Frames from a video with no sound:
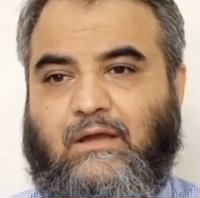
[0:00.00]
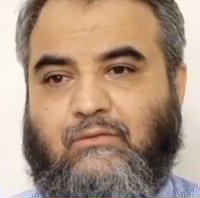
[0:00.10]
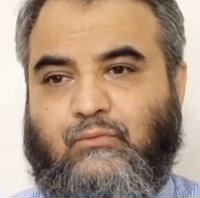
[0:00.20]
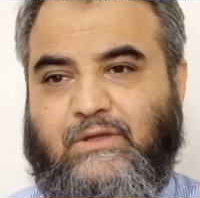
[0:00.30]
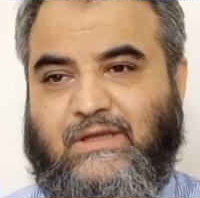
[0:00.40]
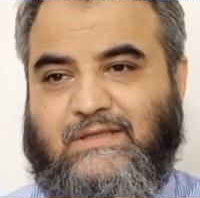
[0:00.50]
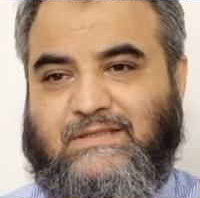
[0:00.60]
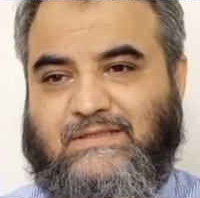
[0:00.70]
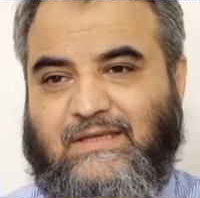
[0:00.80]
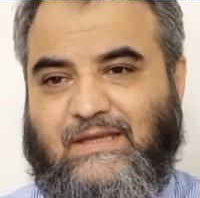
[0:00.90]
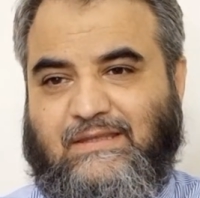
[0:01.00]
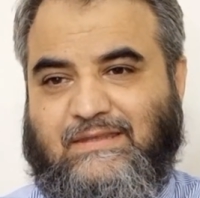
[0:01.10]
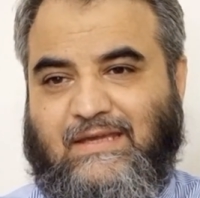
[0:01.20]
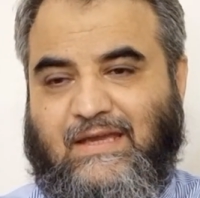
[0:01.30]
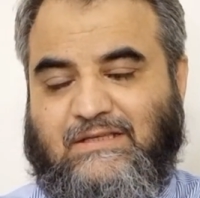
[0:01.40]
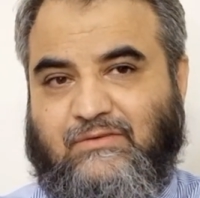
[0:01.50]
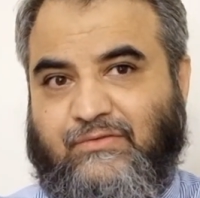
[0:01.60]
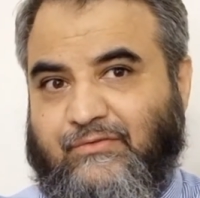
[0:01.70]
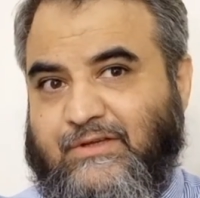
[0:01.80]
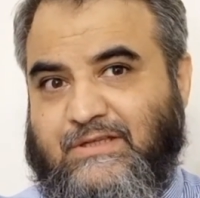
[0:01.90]
we can say that
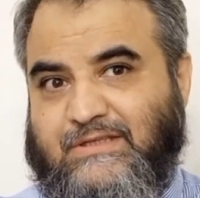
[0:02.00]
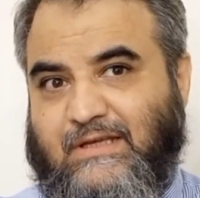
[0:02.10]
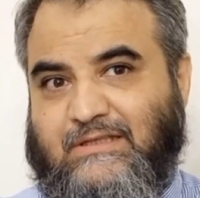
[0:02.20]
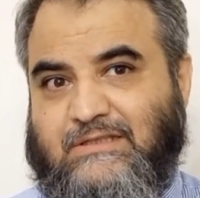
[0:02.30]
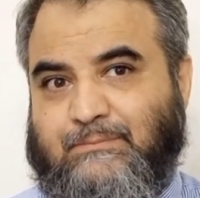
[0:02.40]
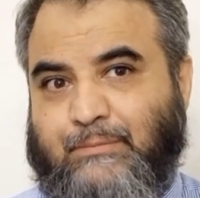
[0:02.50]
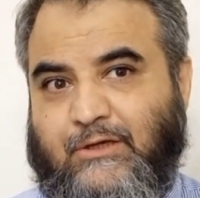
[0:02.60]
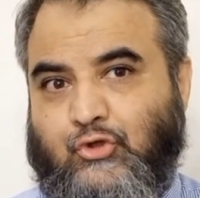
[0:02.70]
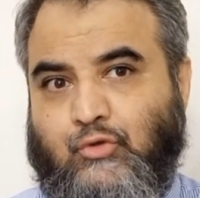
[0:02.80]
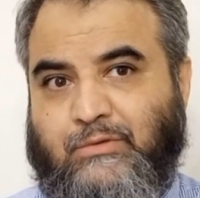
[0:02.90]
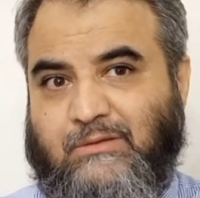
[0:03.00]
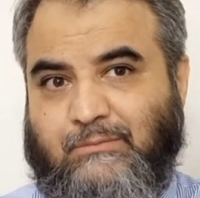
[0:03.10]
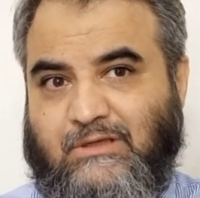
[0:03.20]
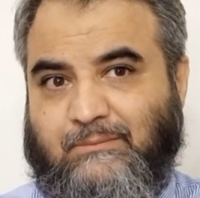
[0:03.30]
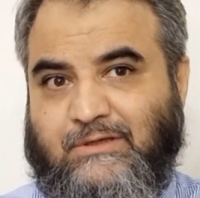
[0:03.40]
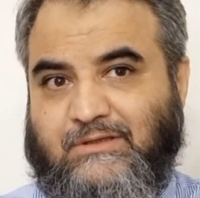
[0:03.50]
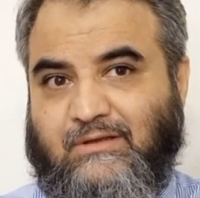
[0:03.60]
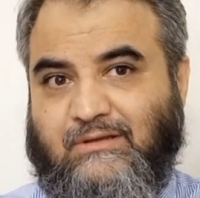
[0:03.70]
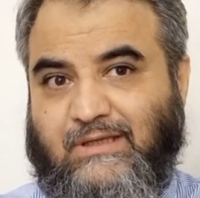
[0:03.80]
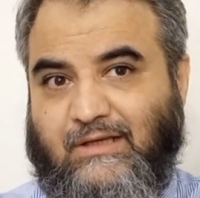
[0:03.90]
50 cells per cubic
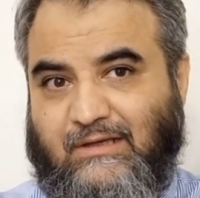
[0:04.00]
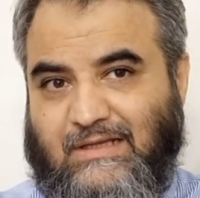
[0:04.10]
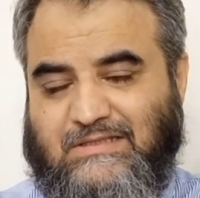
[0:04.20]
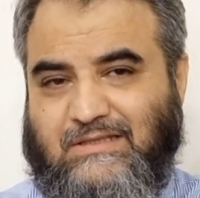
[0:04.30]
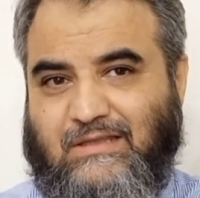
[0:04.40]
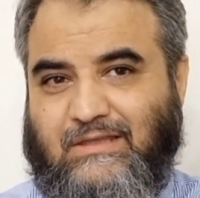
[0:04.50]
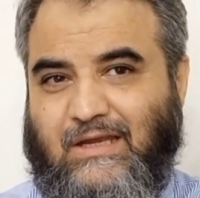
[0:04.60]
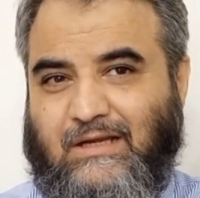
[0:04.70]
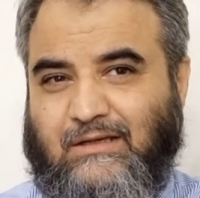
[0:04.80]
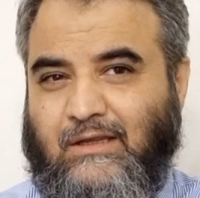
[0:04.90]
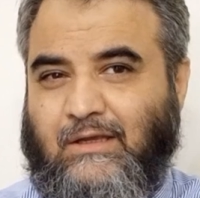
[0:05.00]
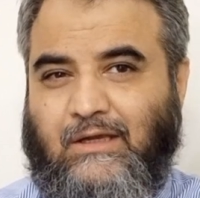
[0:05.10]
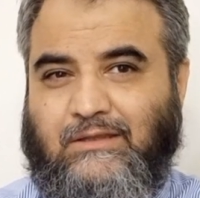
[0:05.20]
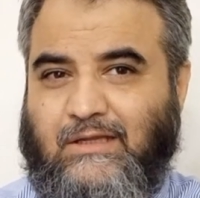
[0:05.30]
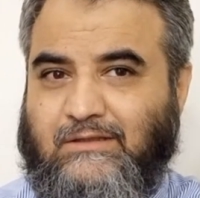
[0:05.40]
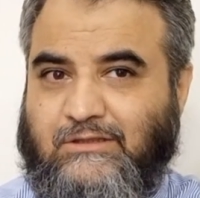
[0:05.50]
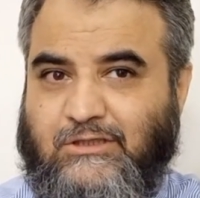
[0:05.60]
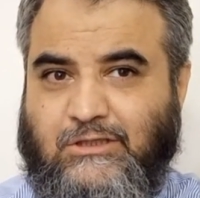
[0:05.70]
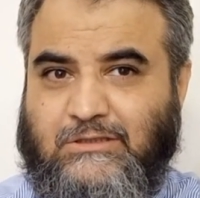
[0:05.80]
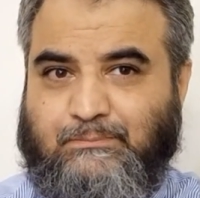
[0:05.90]
millimeter, they are less than that, then
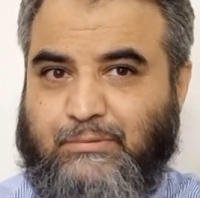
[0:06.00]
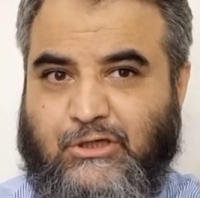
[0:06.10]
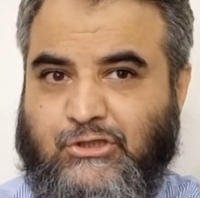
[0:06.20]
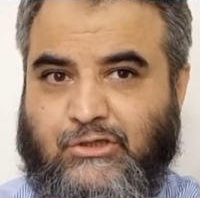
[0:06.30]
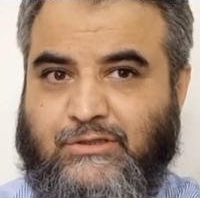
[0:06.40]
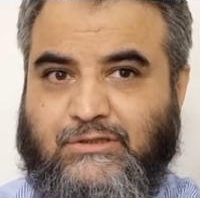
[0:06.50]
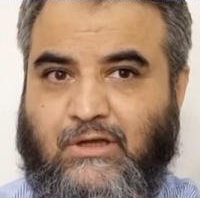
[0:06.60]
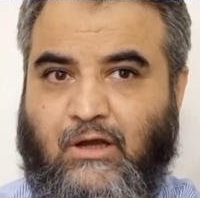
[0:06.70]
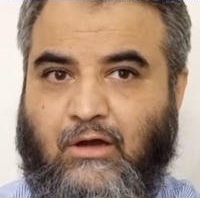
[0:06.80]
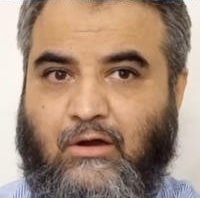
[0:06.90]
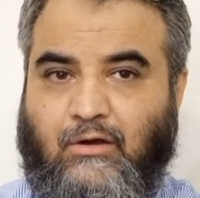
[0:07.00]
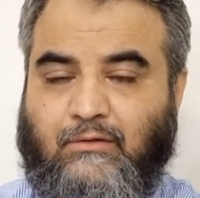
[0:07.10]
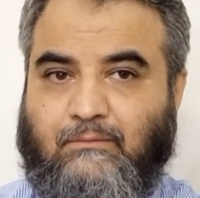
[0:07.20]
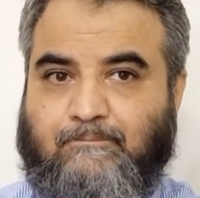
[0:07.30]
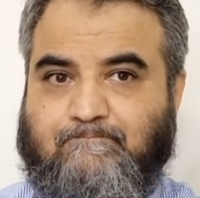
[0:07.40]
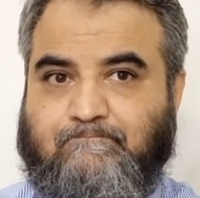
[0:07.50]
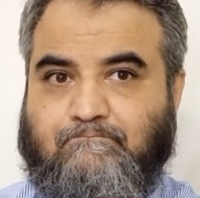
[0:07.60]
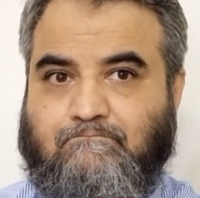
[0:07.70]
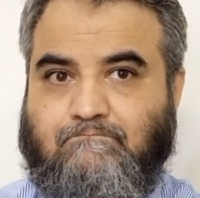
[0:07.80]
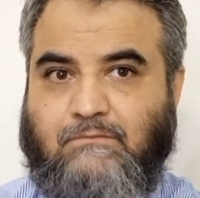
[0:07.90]
these patients are
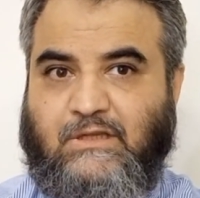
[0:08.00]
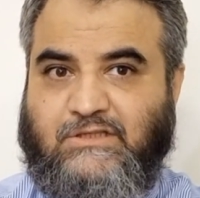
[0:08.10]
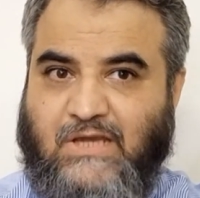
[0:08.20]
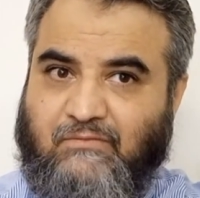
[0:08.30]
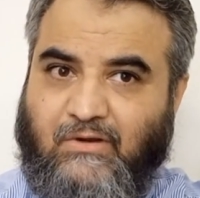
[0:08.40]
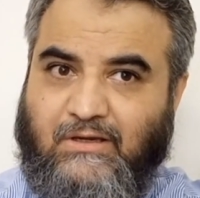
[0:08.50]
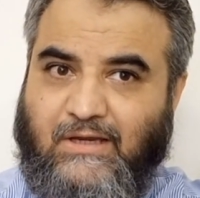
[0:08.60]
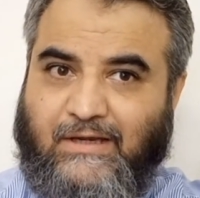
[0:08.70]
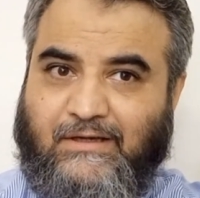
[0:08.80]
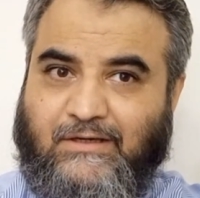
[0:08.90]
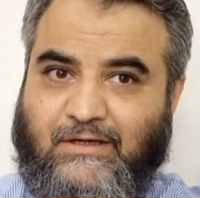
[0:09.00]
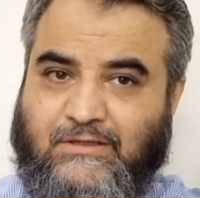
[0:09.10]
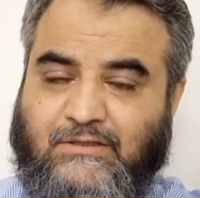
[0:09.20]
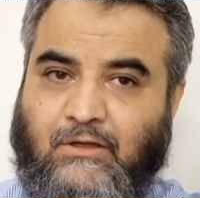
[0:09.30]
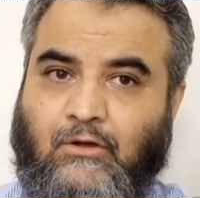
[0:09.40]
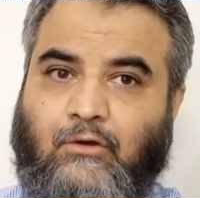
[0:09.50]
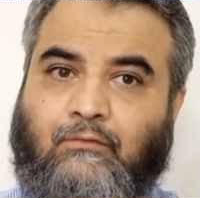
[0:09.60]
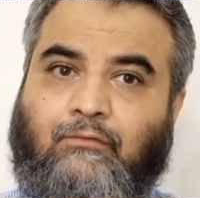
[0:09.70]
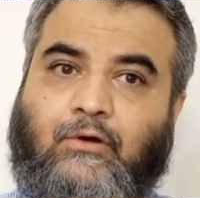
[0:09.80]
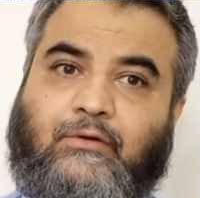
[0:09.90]
the genuine candidates
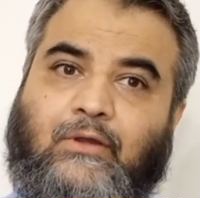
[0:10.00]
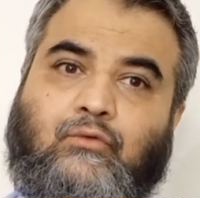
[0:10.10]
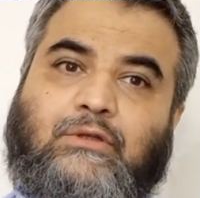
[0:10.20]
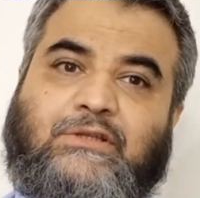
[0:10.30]
for regular